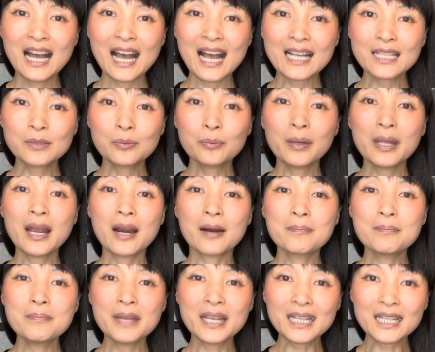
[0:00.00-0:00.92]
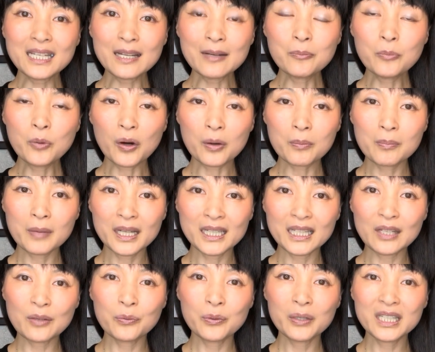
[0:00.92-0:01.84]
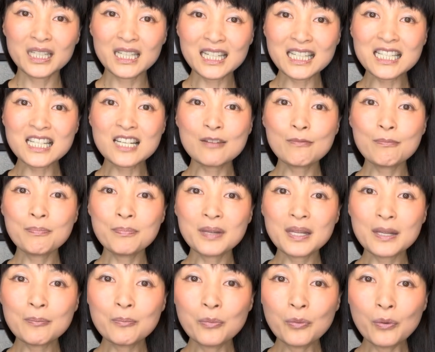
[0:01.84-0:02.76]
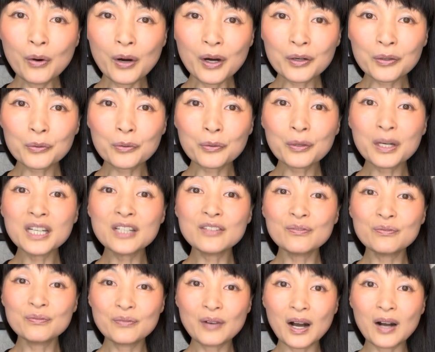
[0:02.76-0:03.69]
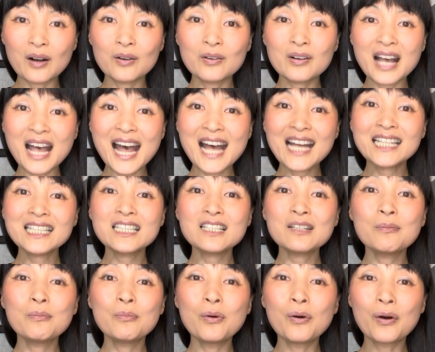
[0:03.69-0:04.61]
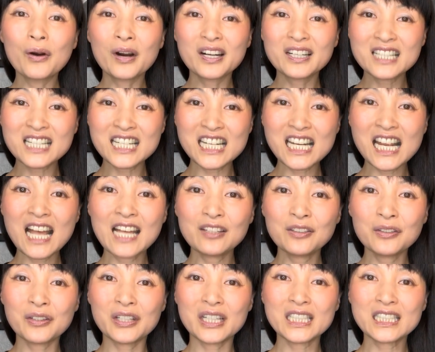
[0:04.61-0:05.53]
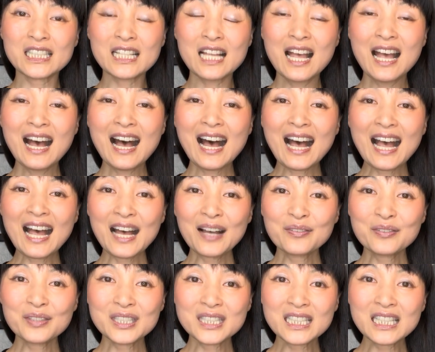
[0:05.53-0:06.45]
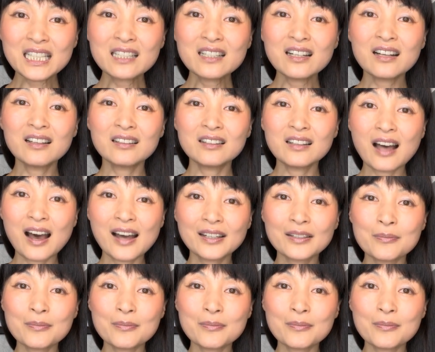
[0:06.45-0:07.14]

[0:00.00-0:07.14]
As we are making more money, we need to be more grateful and more generous. I have seen a lot